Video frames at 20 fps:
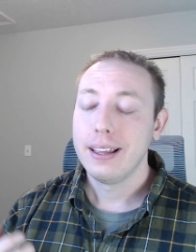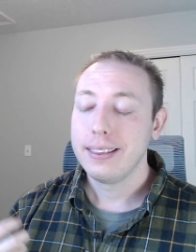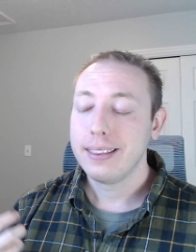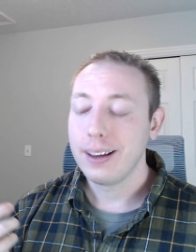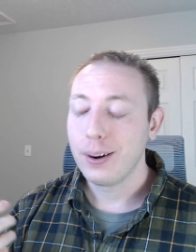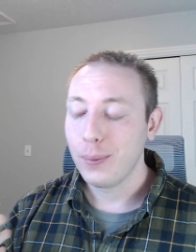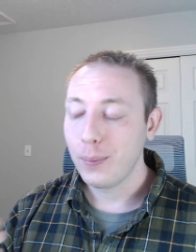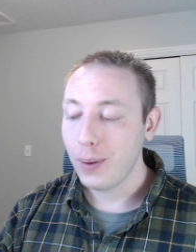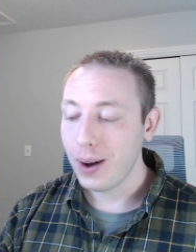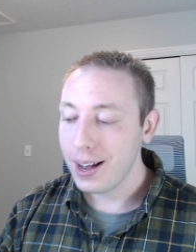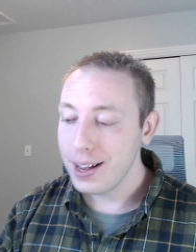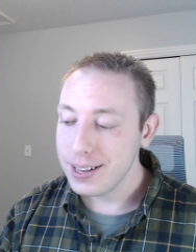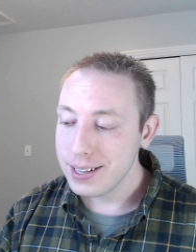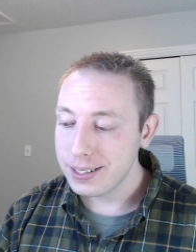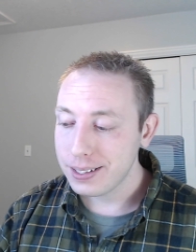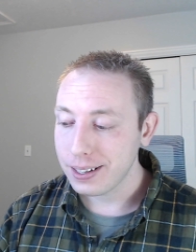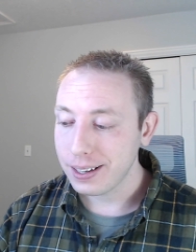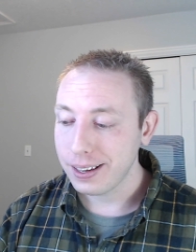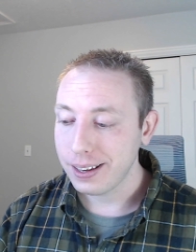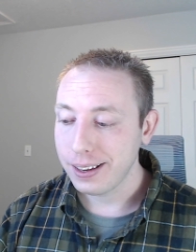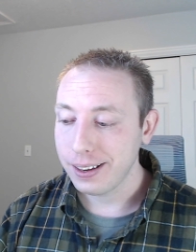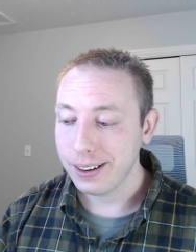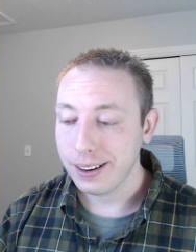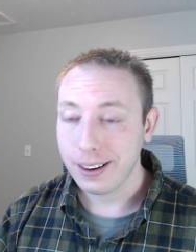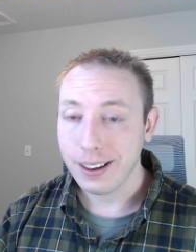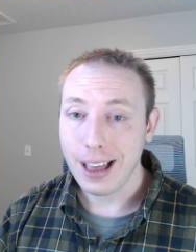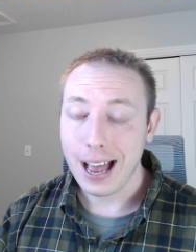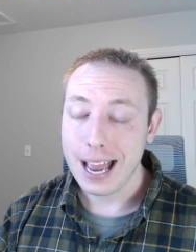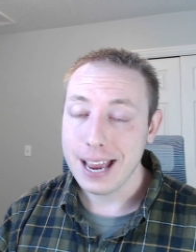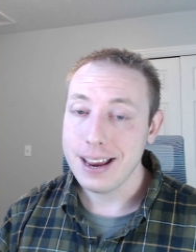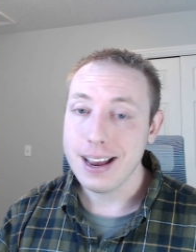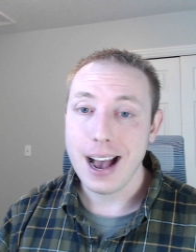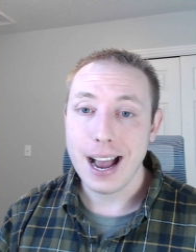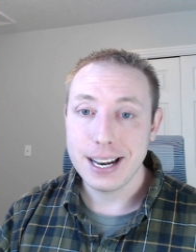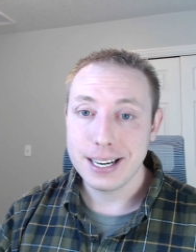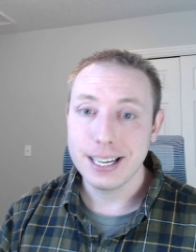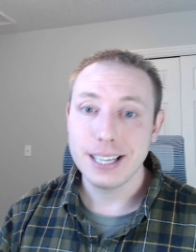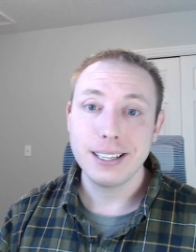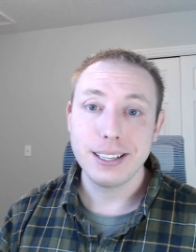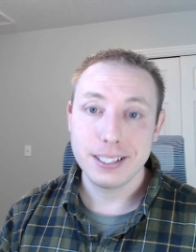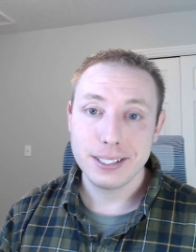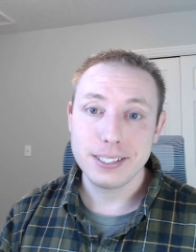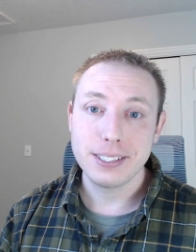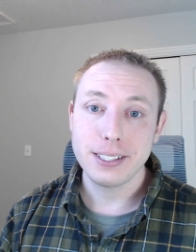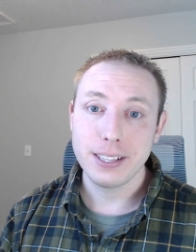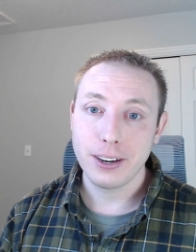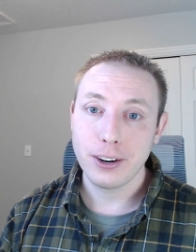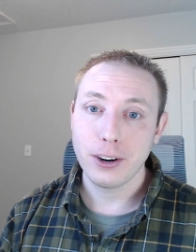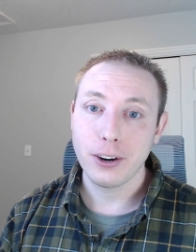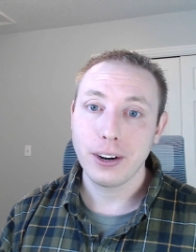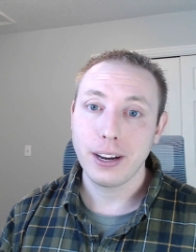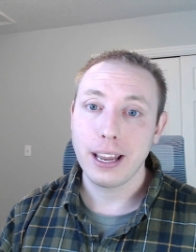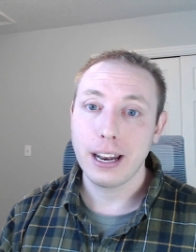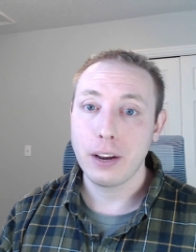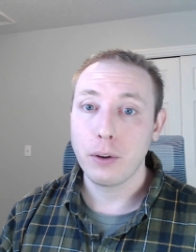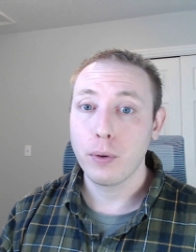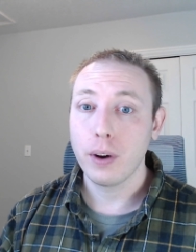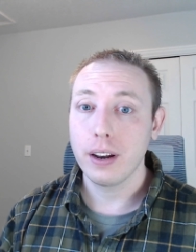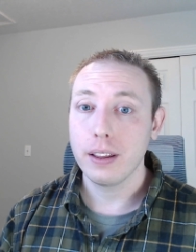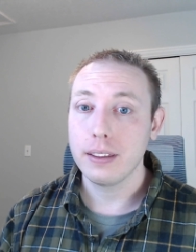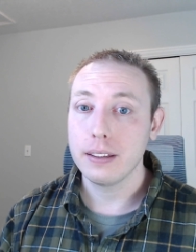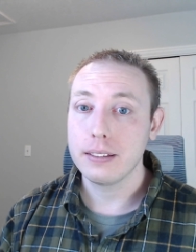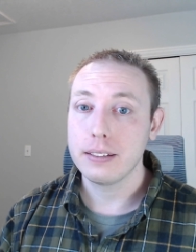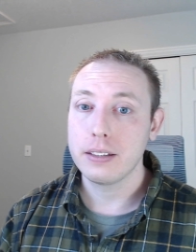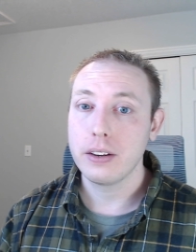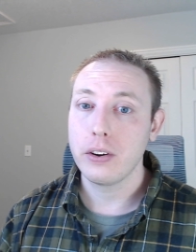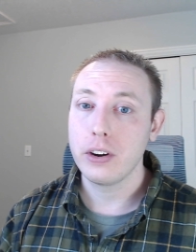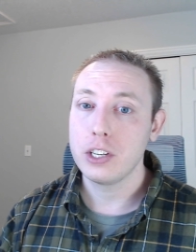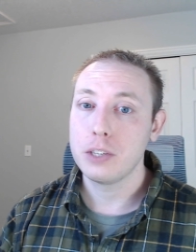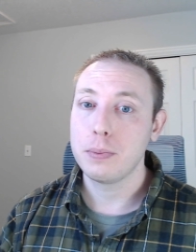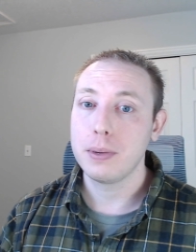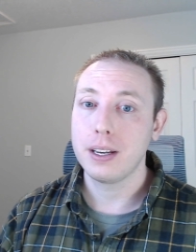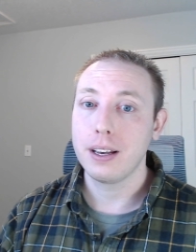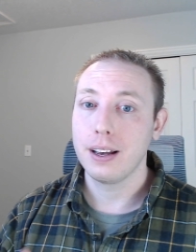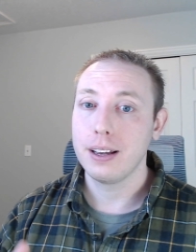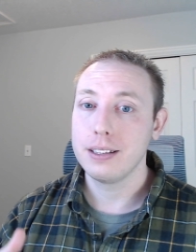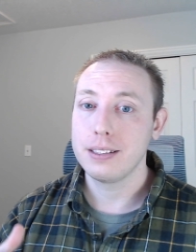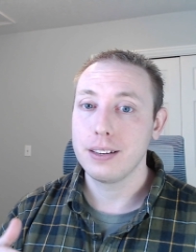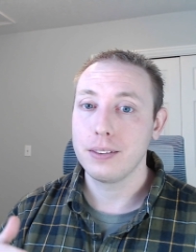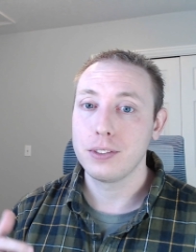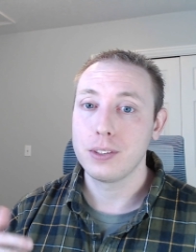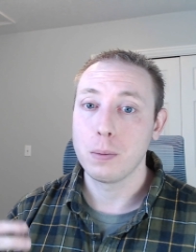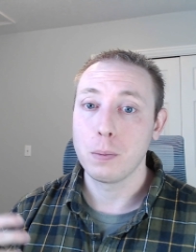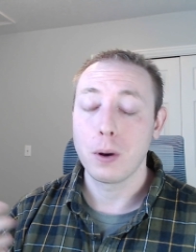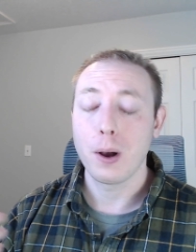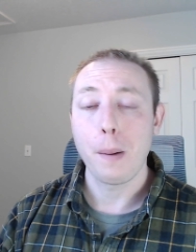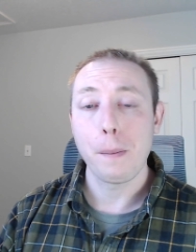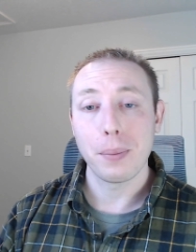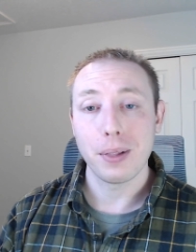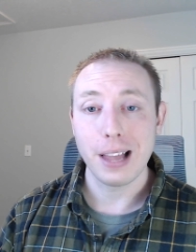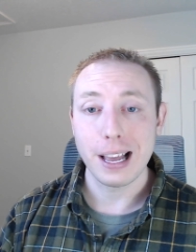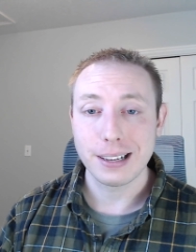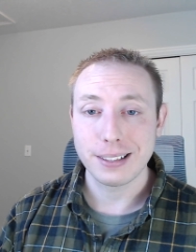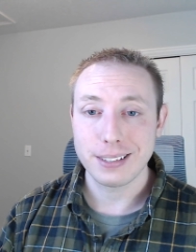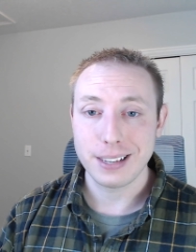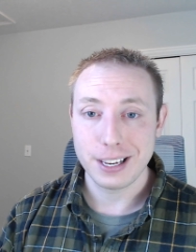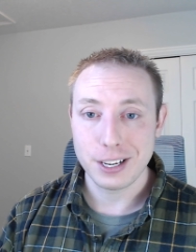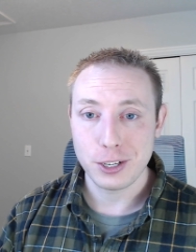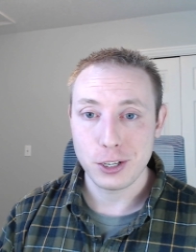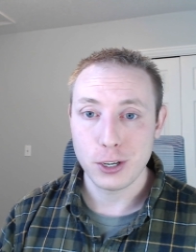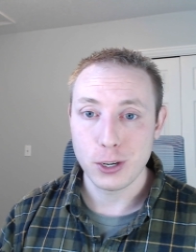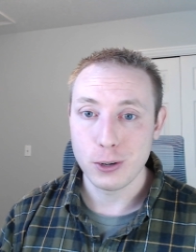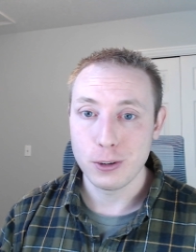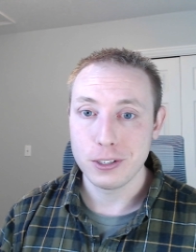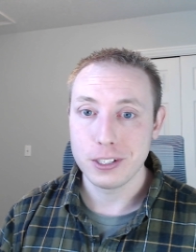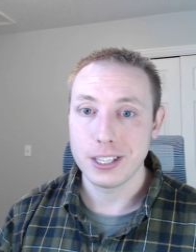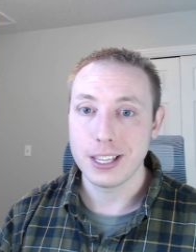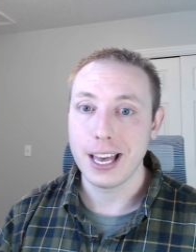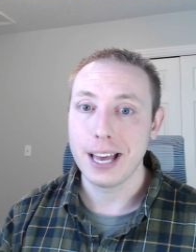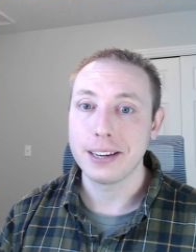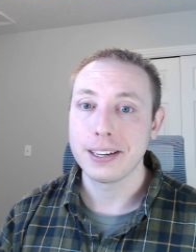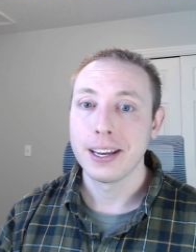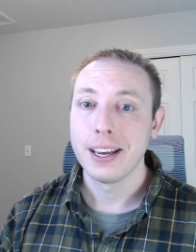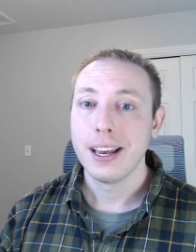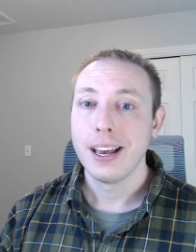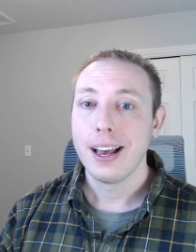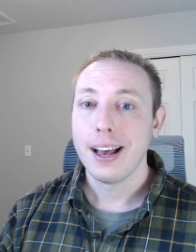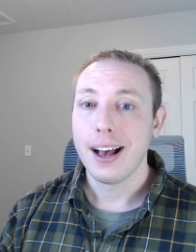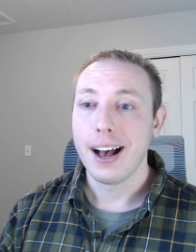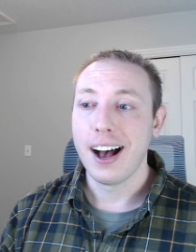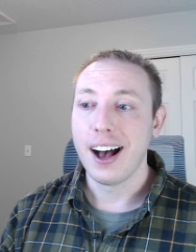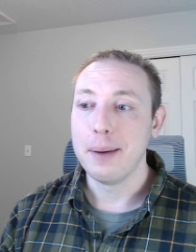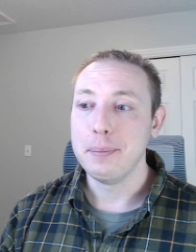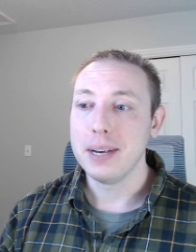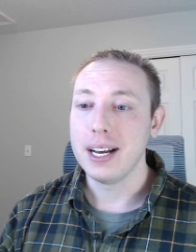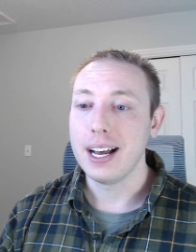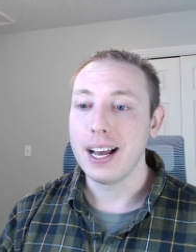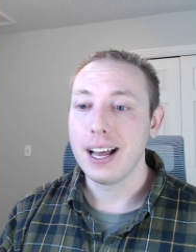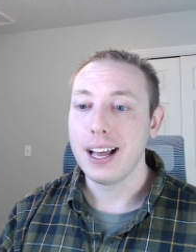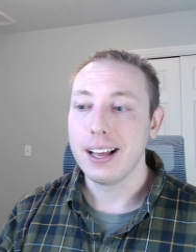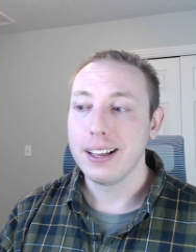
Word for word: There was, I, I did consider getting rid of this series because of some complex issues that um,